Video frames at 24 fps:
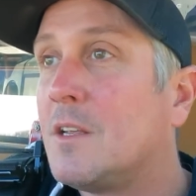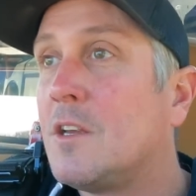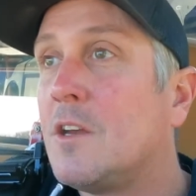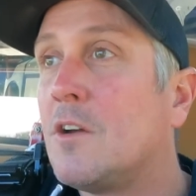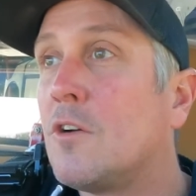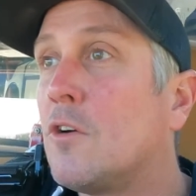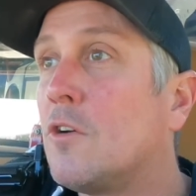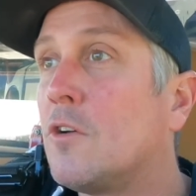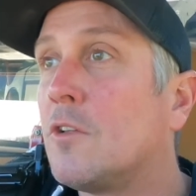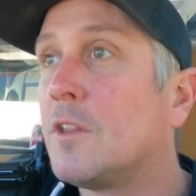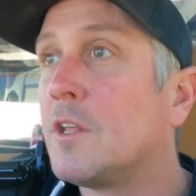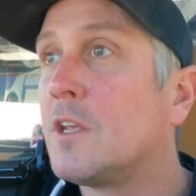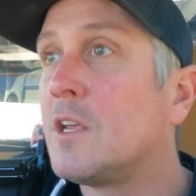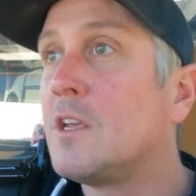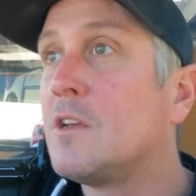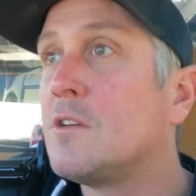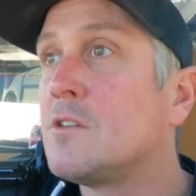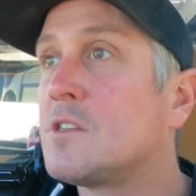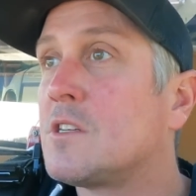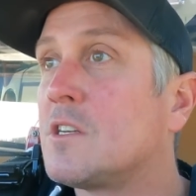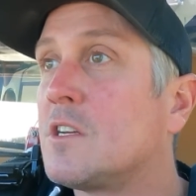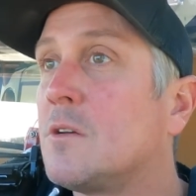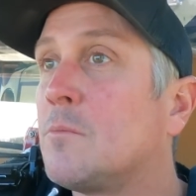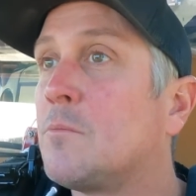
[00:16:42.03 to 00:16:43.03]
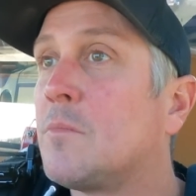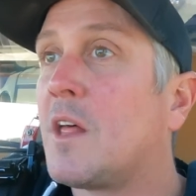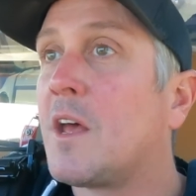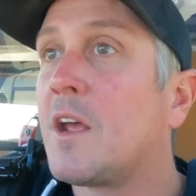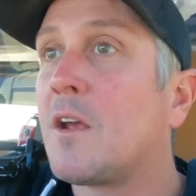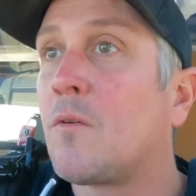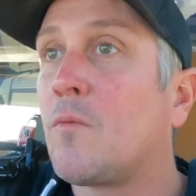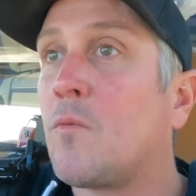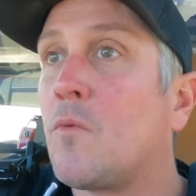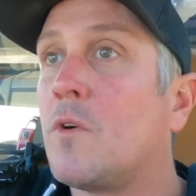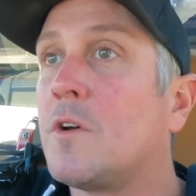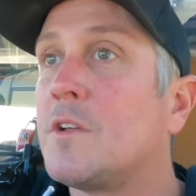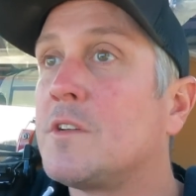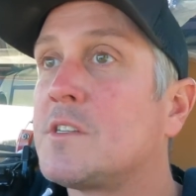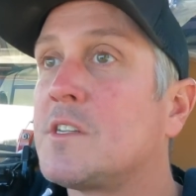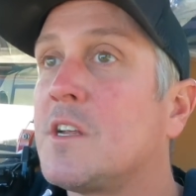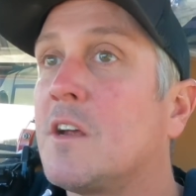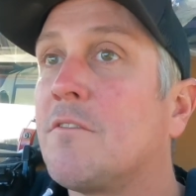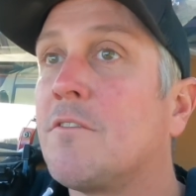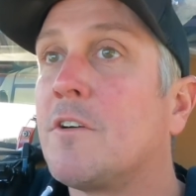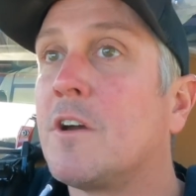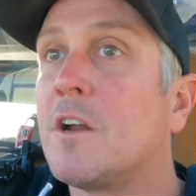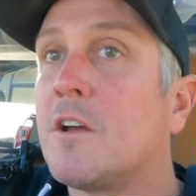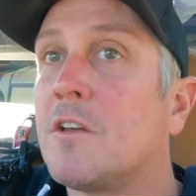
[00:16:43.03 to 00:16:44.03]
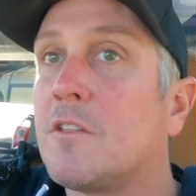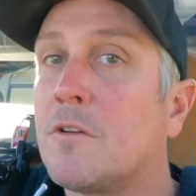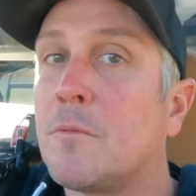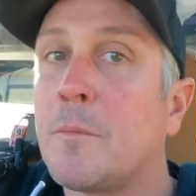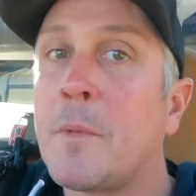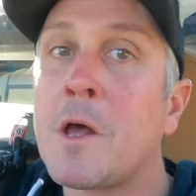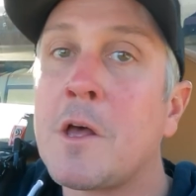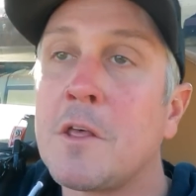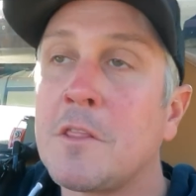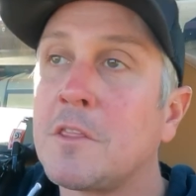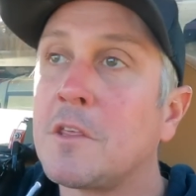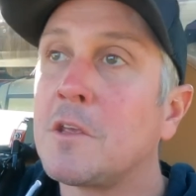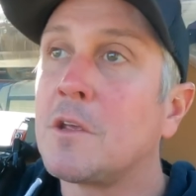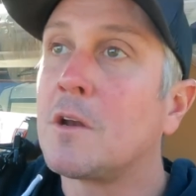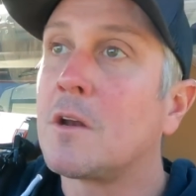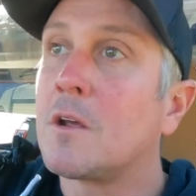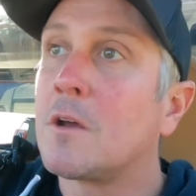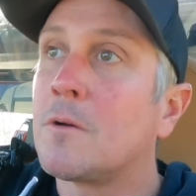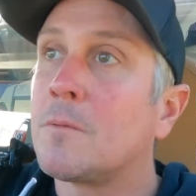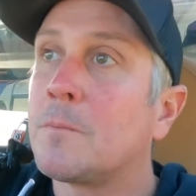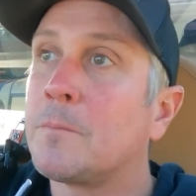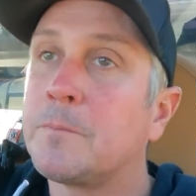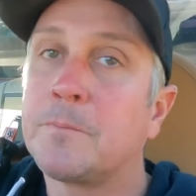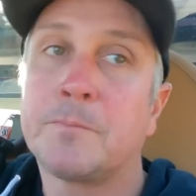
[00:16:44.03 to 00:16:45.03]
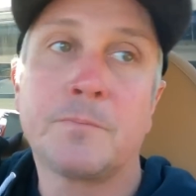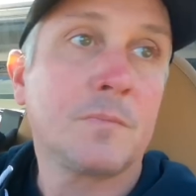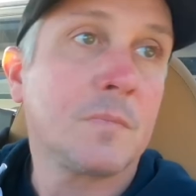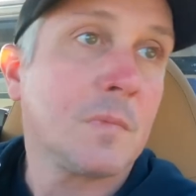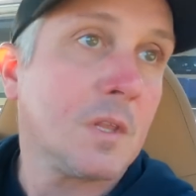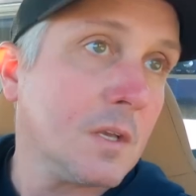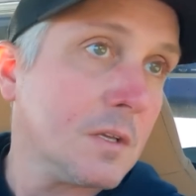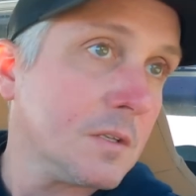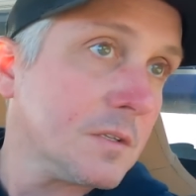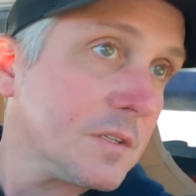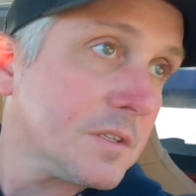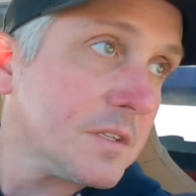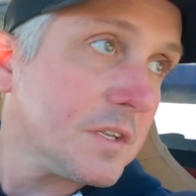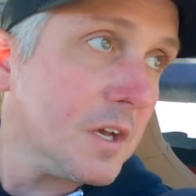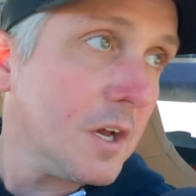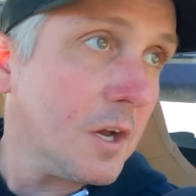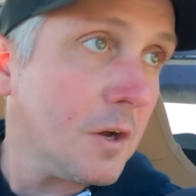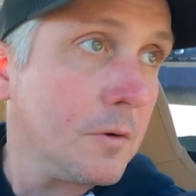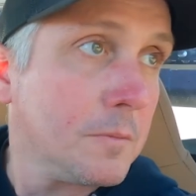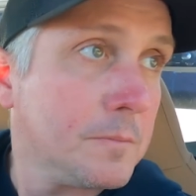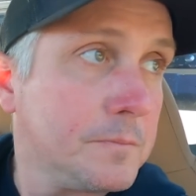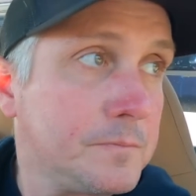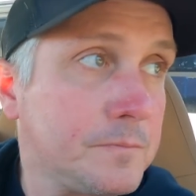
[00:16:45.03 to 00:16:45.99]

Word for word: you're only using them like once every other month, you know. So